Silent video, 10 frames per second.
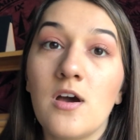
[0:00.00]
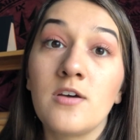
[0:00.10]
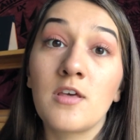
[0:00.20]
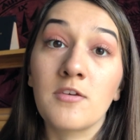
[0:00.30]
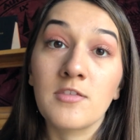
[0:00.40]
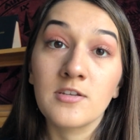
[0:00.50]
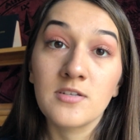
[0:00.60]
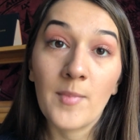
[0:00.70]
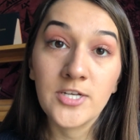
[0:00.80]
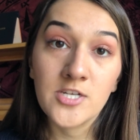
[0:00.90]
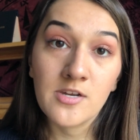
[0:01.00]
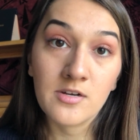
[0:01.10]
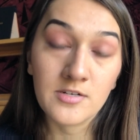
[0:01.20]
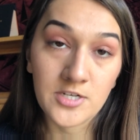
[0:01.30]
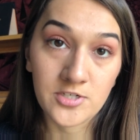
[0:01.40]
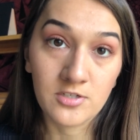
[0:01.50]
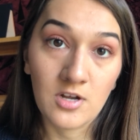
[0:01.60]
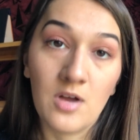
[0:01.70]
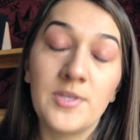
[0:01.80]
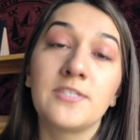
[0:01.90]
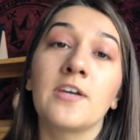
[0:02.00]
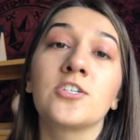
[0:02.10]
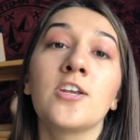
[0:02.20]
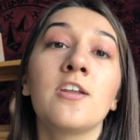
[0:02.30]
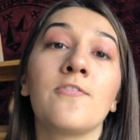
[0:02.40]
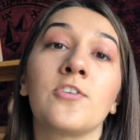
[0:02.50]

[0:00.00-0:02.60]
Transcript: Another thing to mention in your additional comments section, if